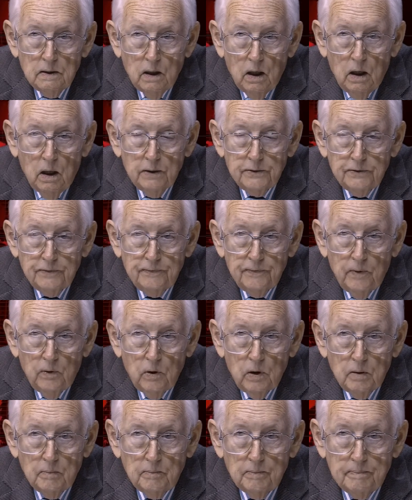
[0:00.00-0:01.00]
on the
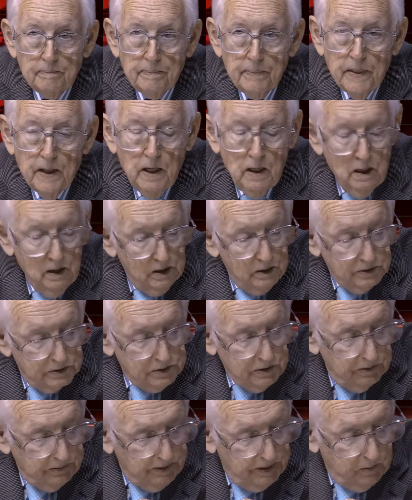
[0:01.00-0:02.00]
form.
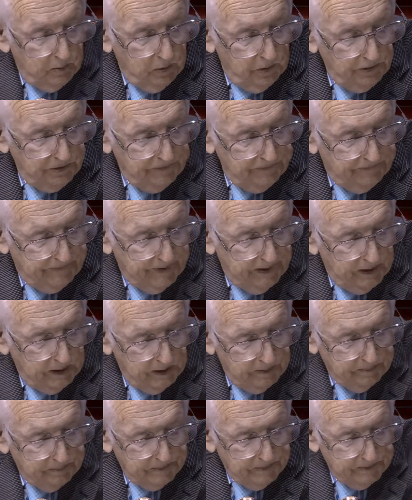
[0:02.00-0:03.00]
So they will
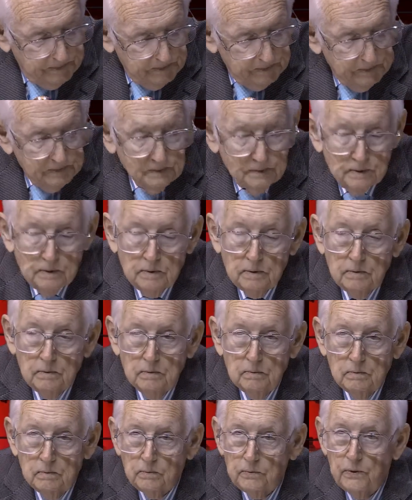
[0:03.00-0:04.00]
develop
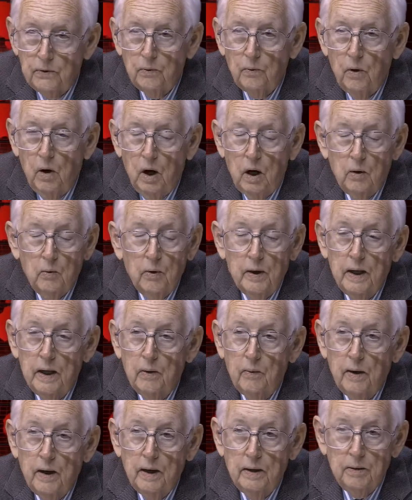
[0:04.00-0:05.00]
the wrong way
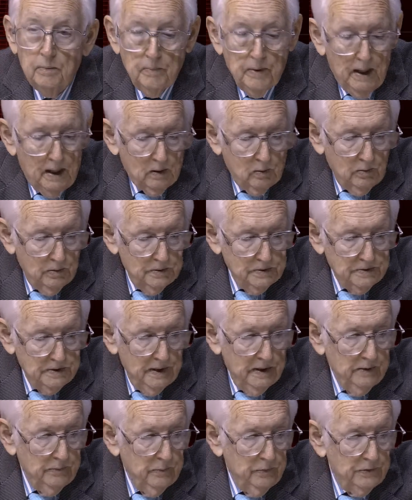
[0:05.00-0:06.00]
around and backwards.
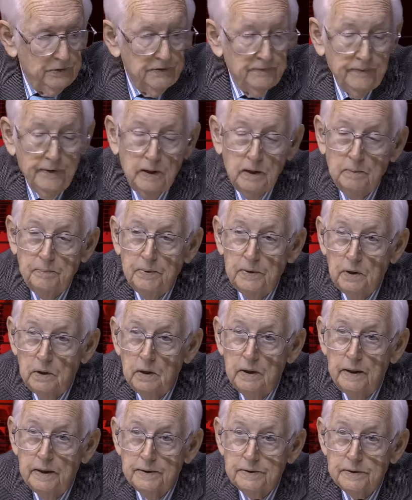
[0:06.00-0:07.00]
They will develop a
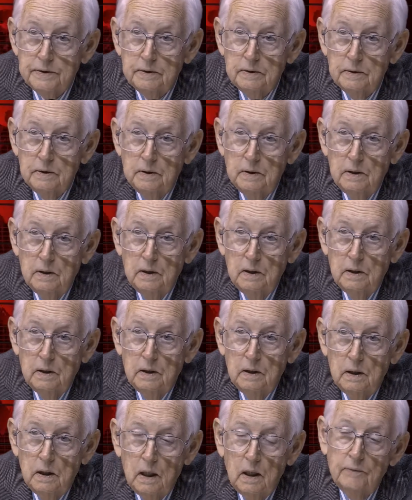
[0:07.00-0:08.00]
list
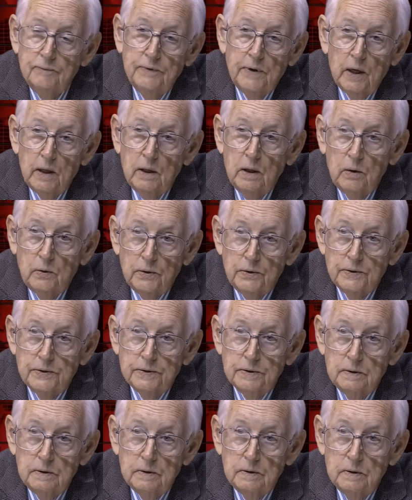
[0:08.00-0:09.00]
of gun
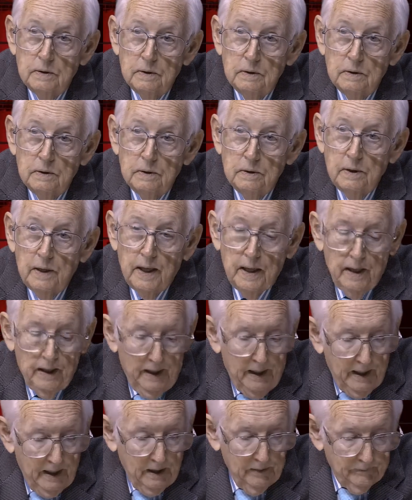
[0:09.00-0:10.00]
owners that
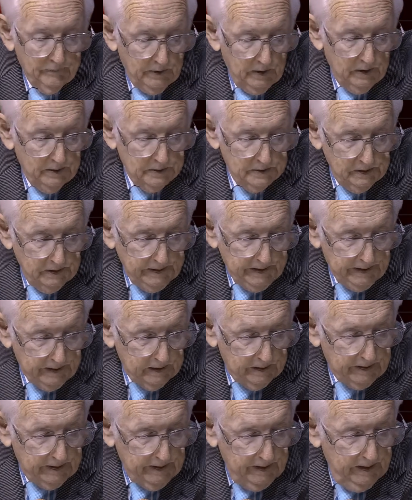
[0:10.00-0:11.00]
have guns
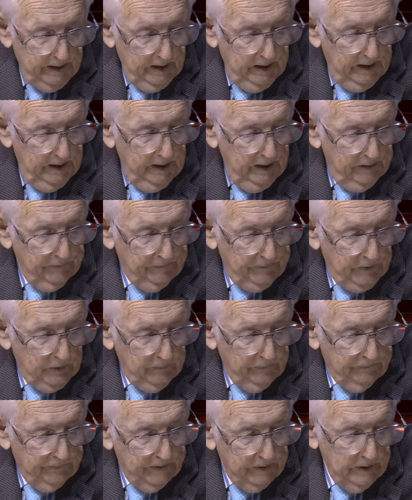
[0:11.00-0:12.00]
legally. If
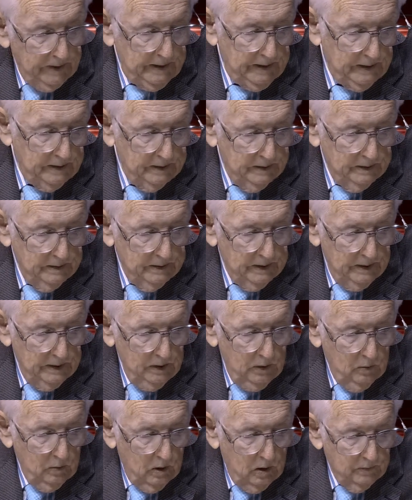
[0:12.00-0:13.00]
you fill in that
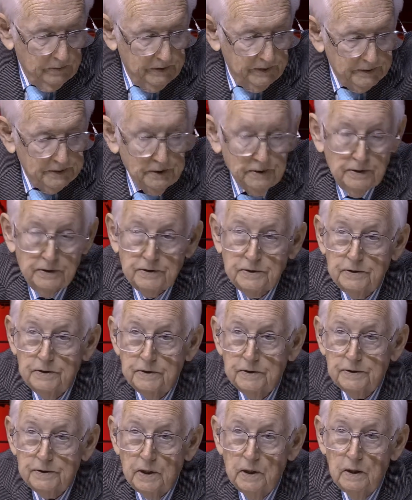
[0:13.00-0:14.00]
you own this and this and
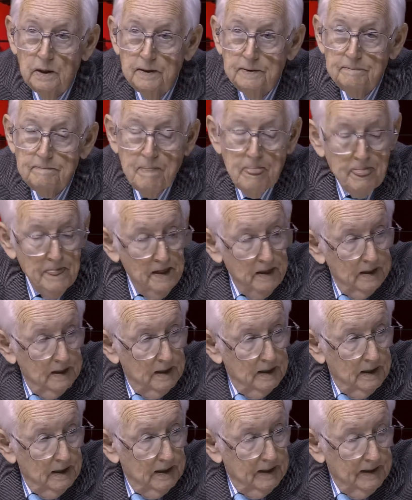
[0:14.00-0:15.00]
this gun,
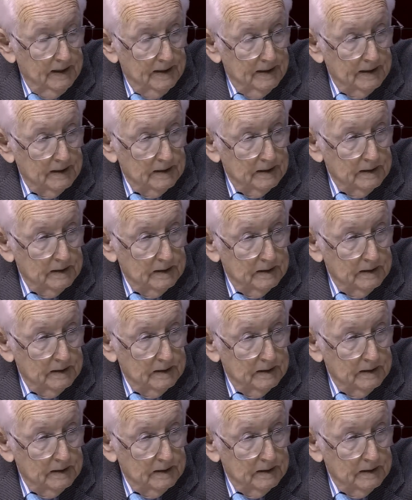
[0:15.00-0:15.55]
uh,